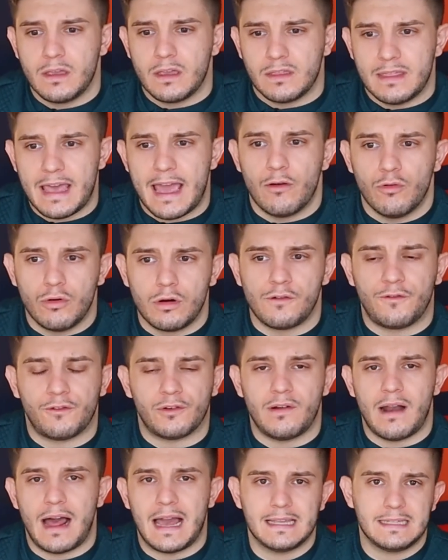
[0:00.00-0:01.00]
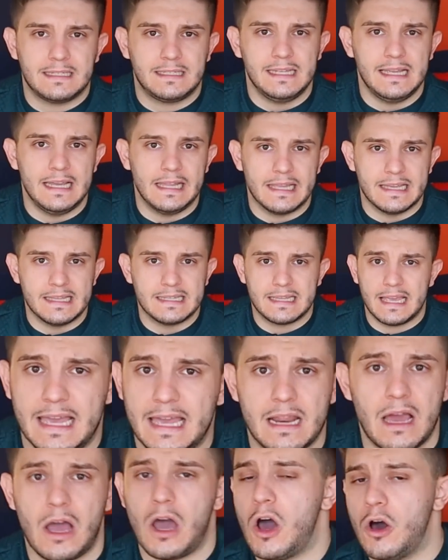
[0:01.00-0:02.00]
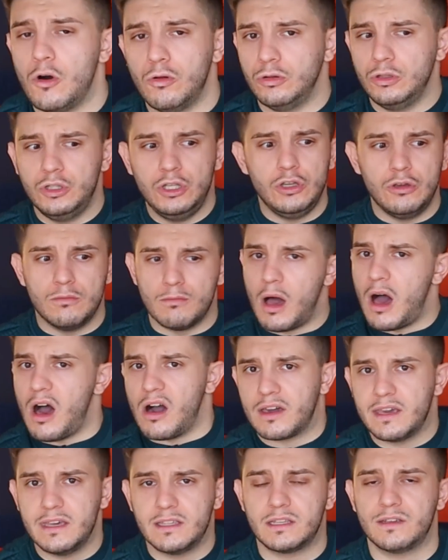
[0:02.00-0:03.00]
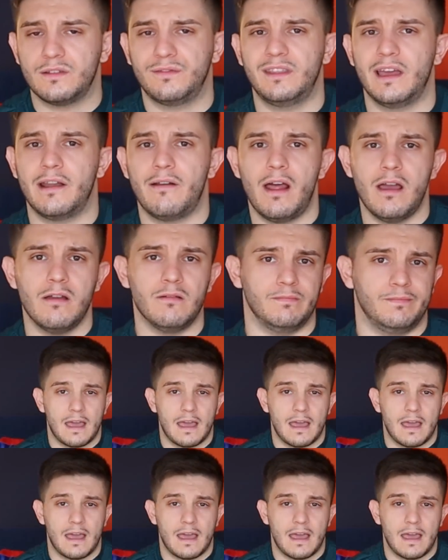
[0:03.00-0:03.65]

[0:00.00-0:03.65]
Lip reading: their authorized dealers, in a whole new market of their own.